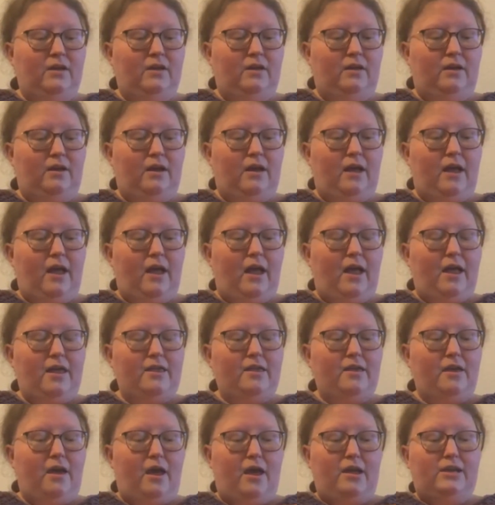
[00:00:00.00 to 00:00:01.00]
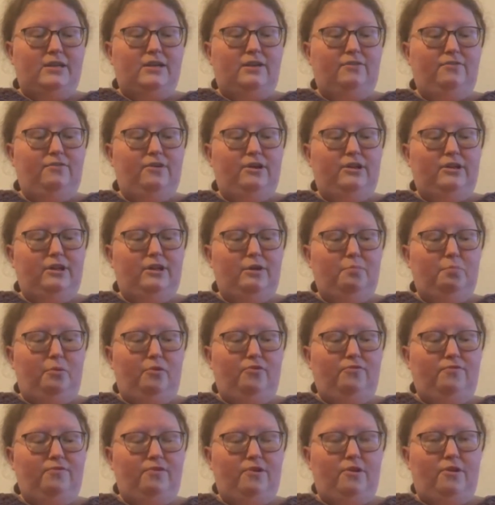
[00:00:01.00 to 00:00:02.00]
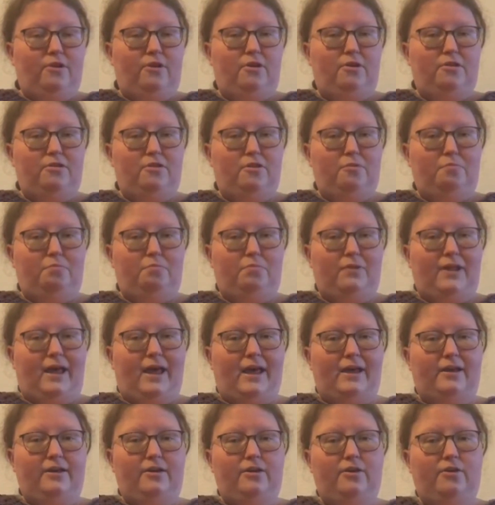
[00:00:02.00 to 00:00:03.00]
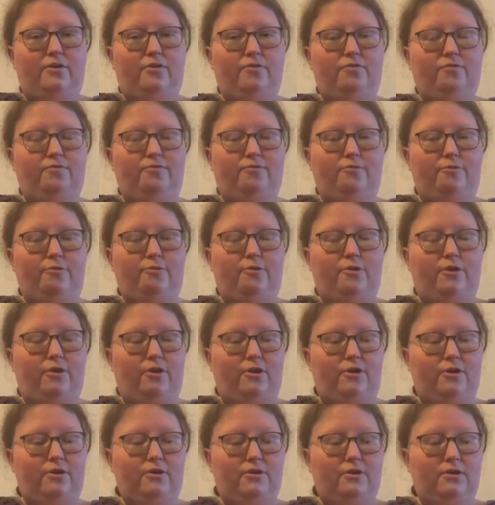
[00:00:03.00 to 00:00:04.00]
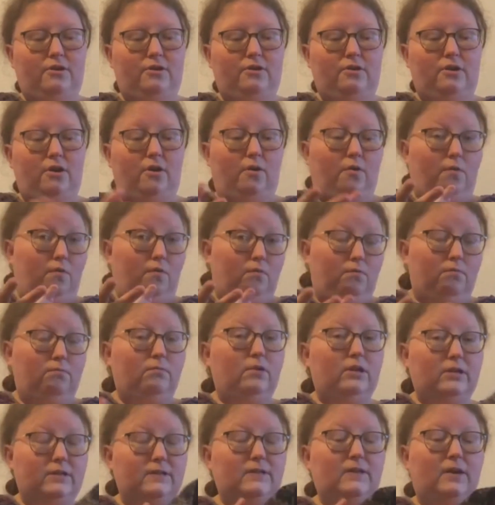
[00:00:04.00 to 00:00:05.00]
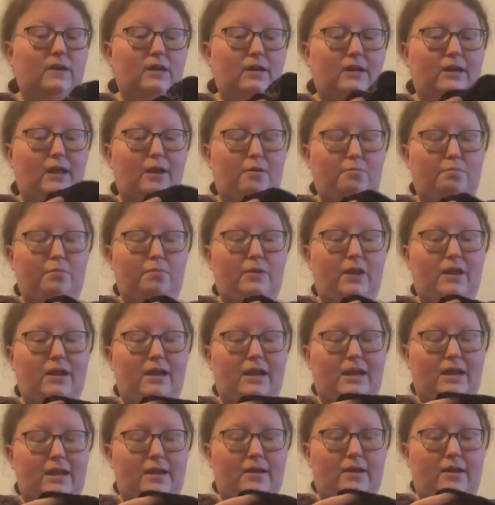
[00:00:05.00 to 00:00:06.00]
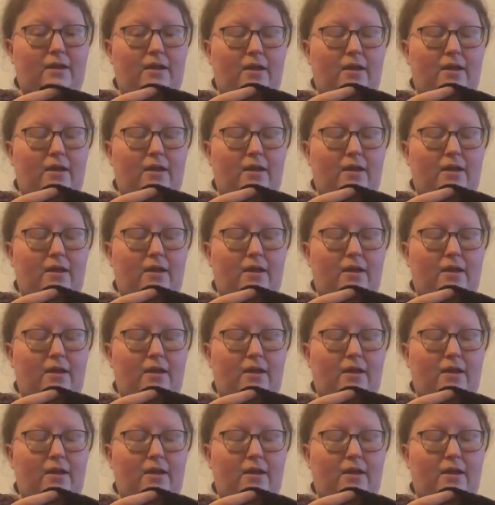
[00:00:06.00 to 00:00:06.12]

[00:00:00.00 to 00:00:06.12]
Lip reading: I definitely prefer the black for, you know, it's gonna get bloody.